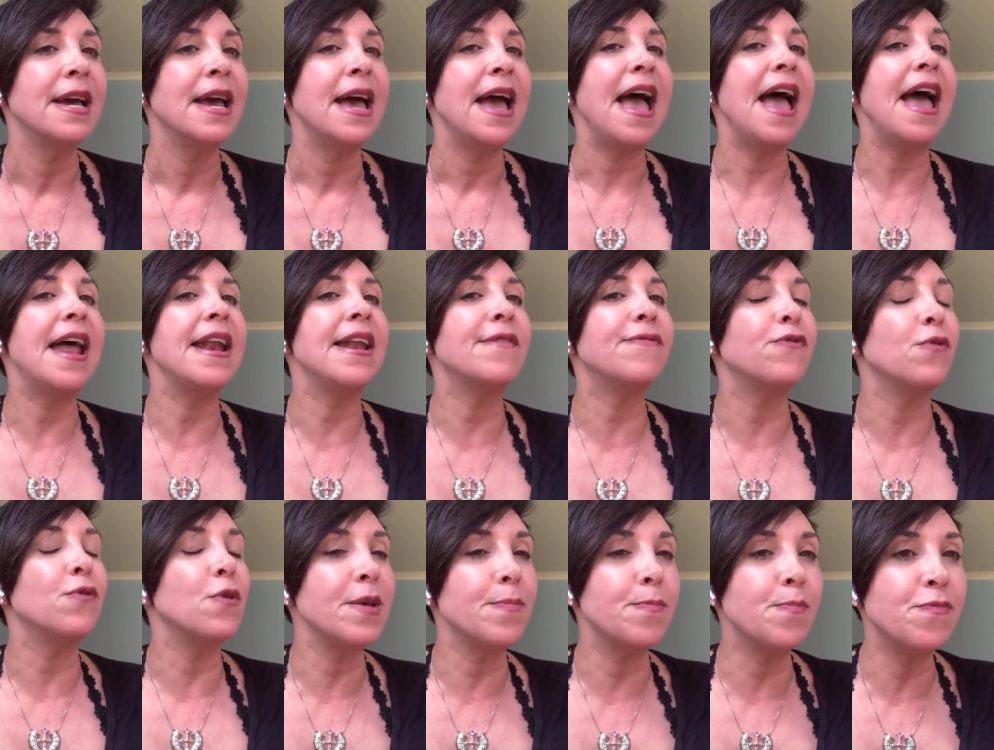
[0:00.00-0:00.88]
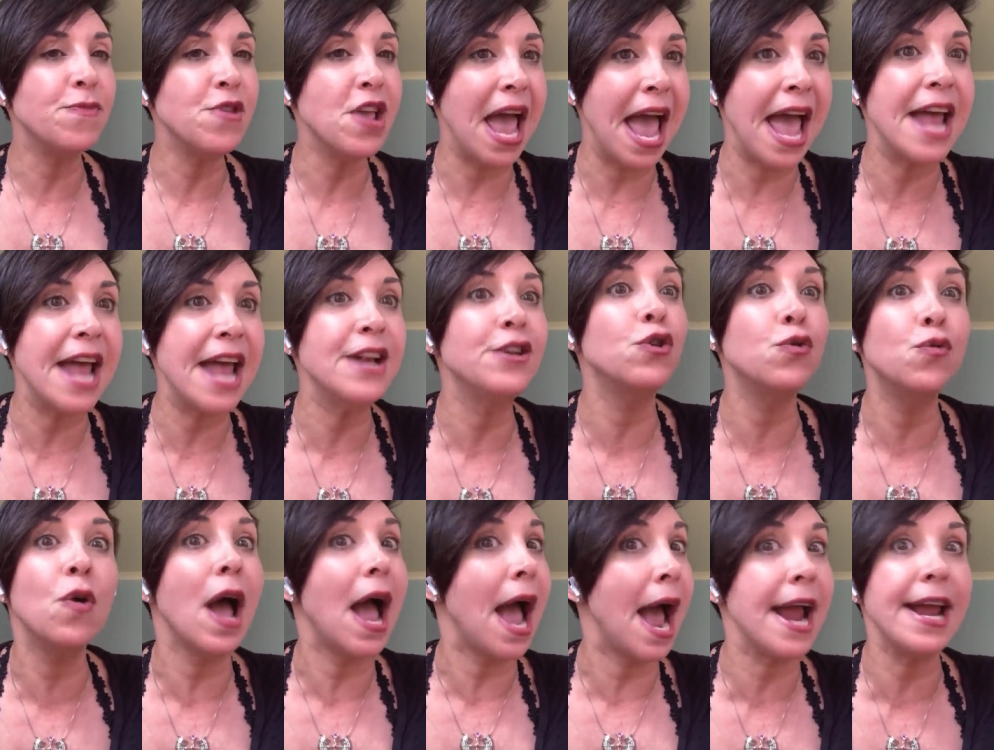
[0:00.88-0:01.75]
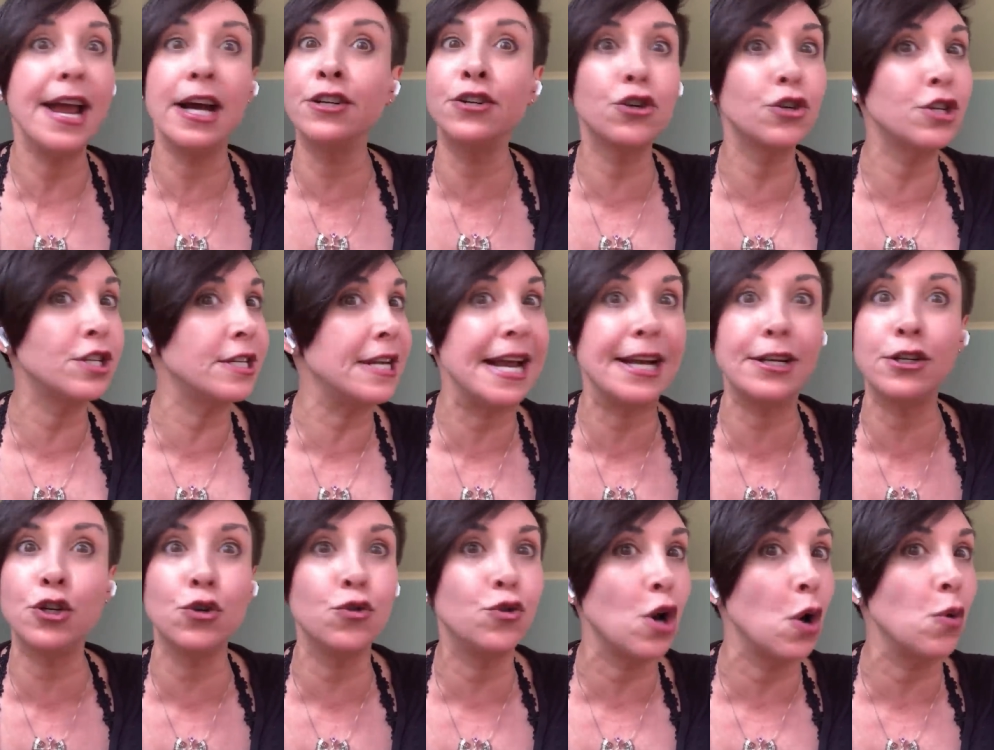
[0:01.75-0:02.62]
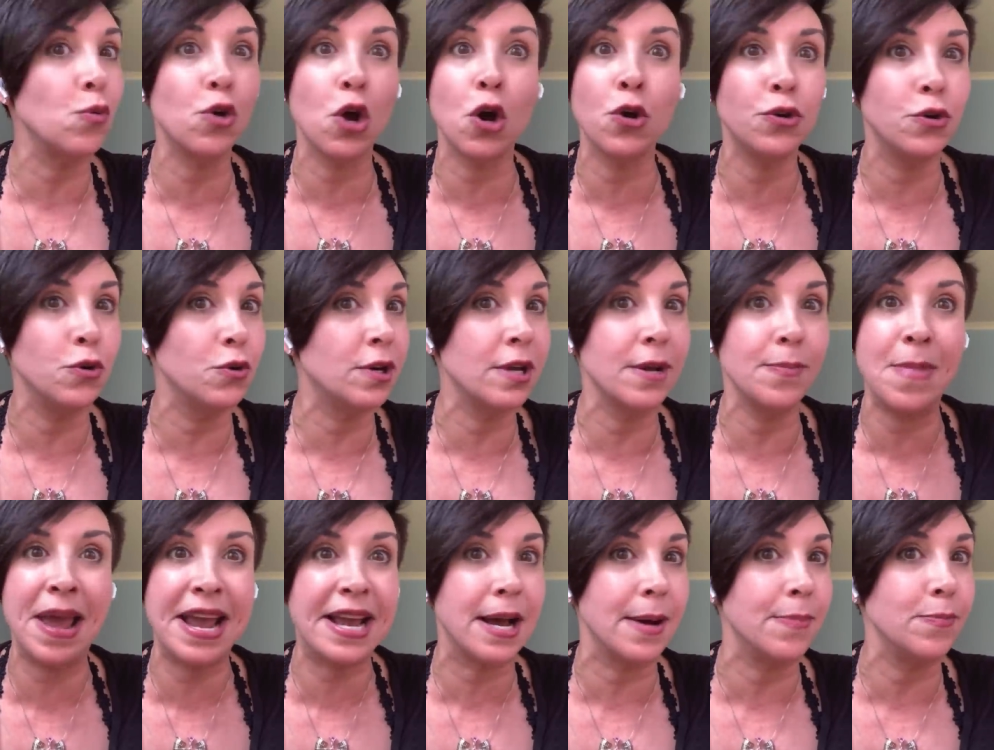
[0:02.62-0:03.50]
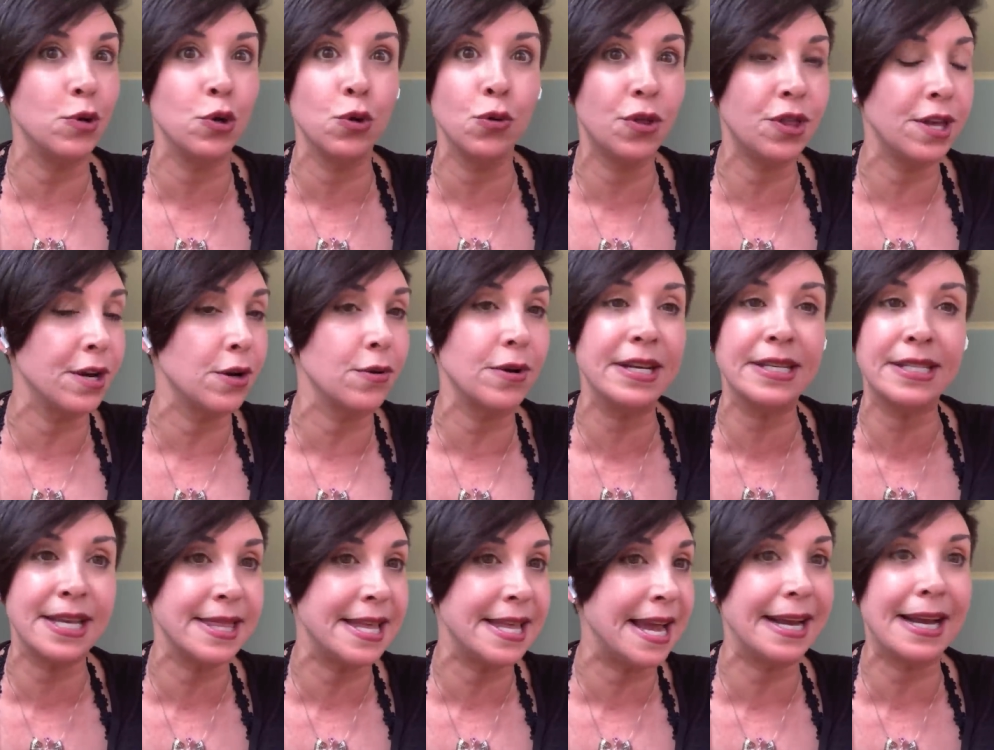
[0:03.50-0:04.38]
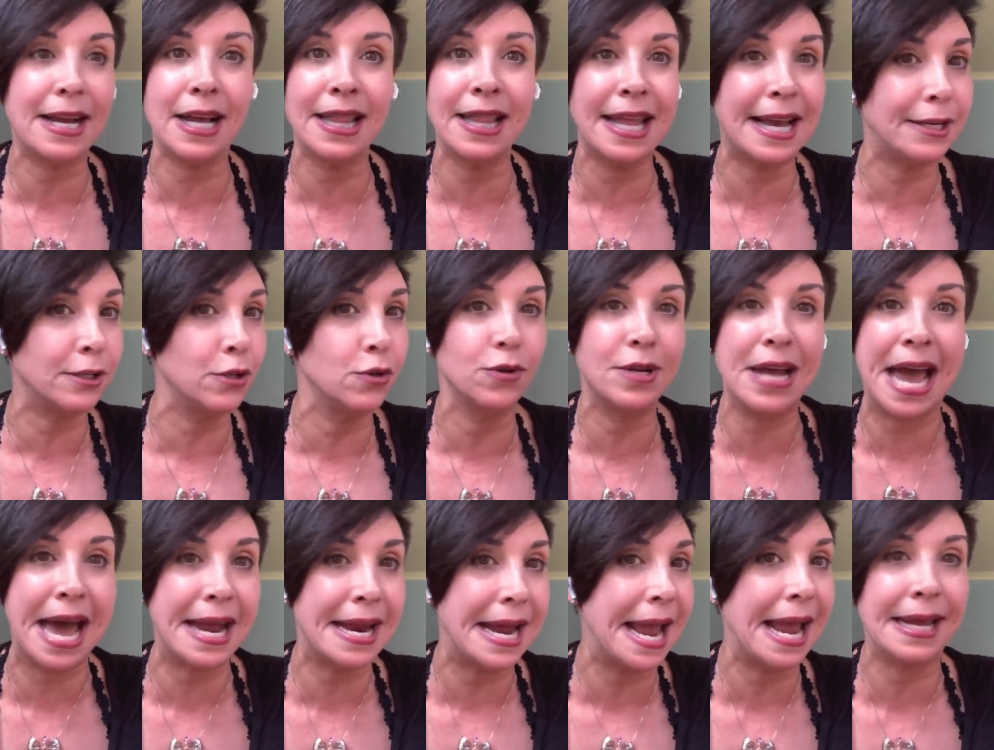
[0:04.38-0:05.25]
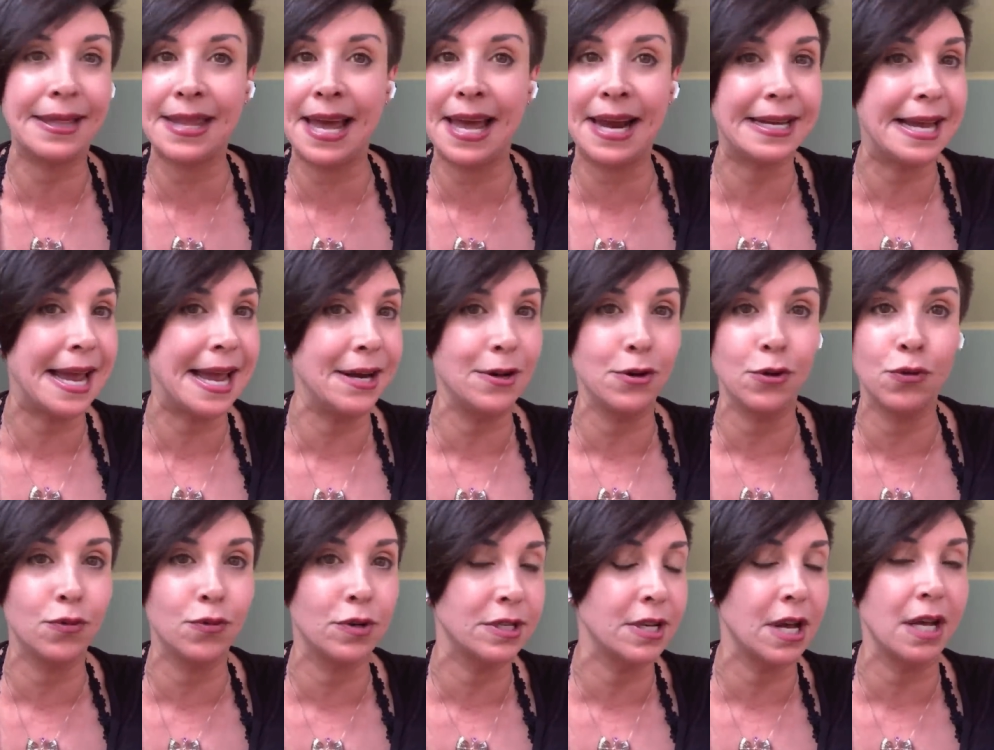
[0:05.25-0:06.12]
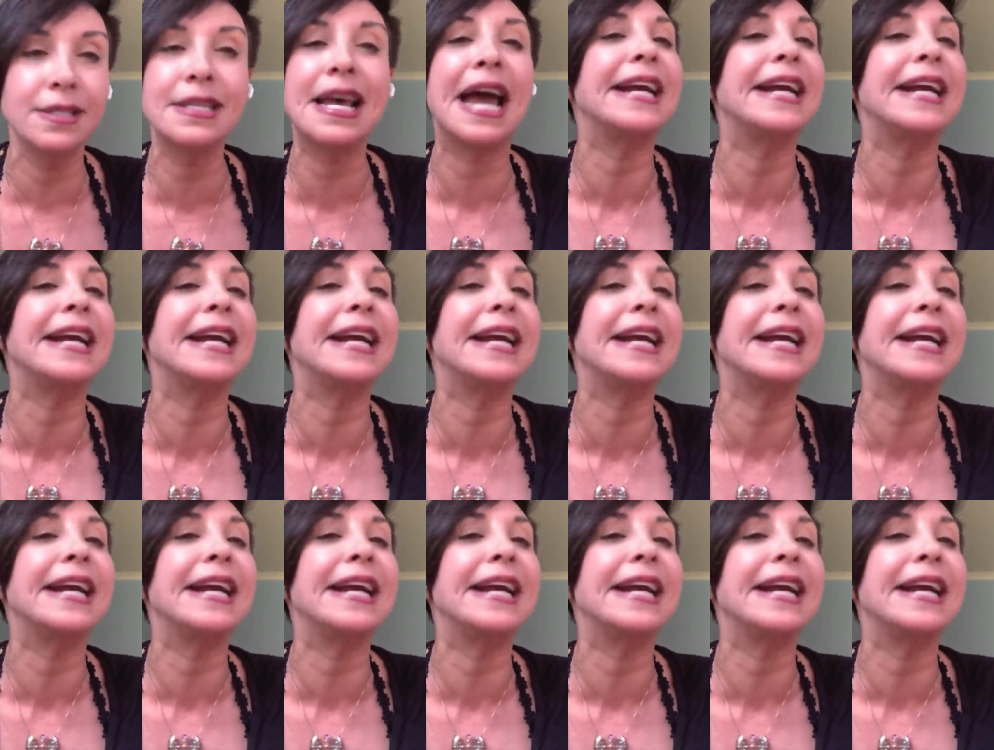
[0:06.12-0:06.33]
and if we and you, I understand you don't know. You can make up new theories and then collect new data and then get new results.